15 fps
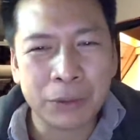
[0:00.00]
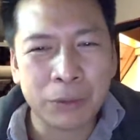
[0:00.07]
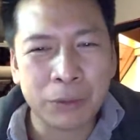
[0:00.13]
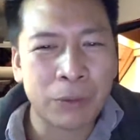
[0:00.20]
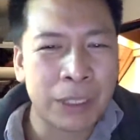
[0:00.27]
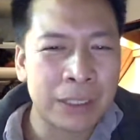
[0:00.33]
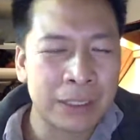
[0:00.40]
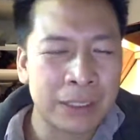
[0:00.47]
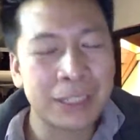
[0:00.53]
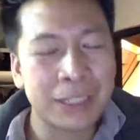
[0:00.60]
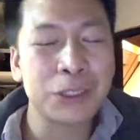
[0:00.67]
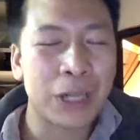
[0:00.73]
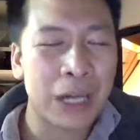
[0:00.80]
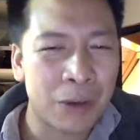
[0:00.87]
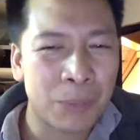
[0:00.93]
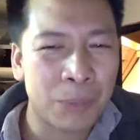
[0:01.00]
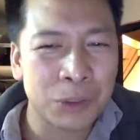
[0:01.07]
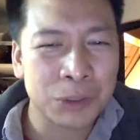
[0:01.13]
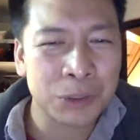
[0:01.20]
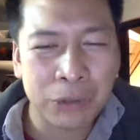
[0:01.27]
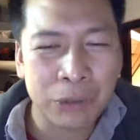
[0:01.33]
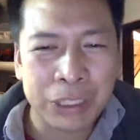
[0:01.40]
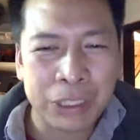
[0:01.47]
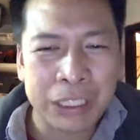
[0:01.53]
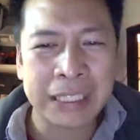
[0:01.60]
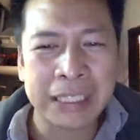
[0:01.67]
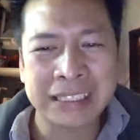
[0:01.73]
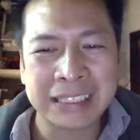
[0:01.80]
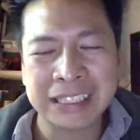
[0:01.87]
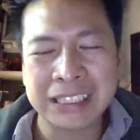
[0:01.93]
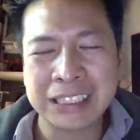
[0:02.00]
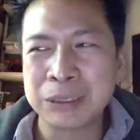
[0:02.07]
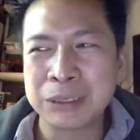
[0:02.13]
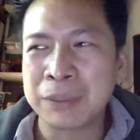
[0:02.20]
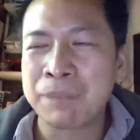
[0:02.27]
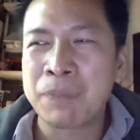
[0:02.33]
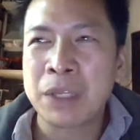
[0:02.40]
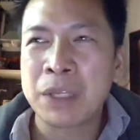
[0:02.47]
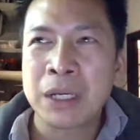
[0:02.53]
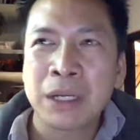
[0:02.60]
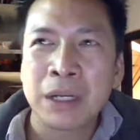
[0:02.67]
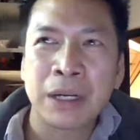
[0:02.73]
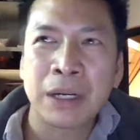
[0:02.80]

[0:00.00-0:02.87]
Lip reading: it and you know how I'm always trying to read things into it, right?